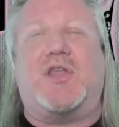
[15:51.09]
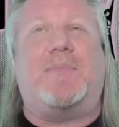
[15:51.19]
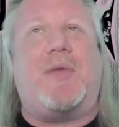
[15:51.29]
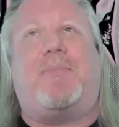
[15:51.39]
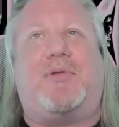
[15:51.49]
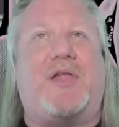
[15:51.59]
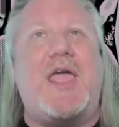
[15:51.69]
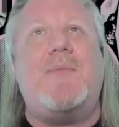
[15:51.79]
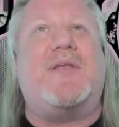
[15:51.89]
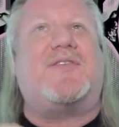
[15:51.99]
the
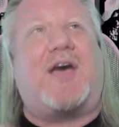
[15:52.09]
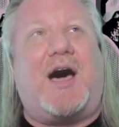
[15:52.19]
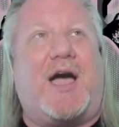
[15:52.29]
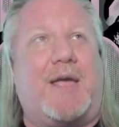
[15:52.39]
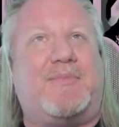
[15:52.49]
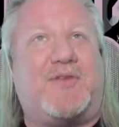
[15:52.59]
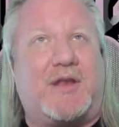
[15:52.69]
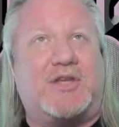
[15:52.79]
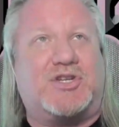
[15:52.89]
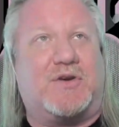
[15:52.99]
play with time
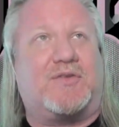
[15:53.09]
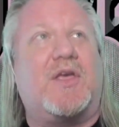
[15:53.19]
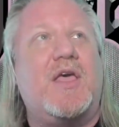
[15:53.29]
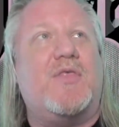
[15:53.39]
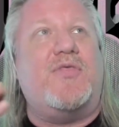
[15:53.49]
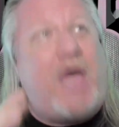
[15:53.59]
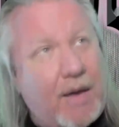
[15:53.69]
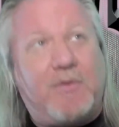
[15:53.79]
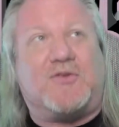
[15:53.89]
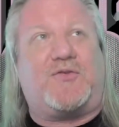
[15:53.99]
signatures,
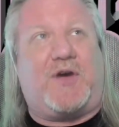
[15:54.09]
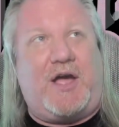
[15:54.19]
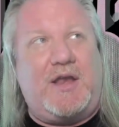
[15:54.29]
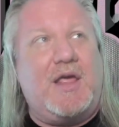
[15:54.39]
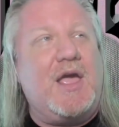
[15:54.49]
that was fun.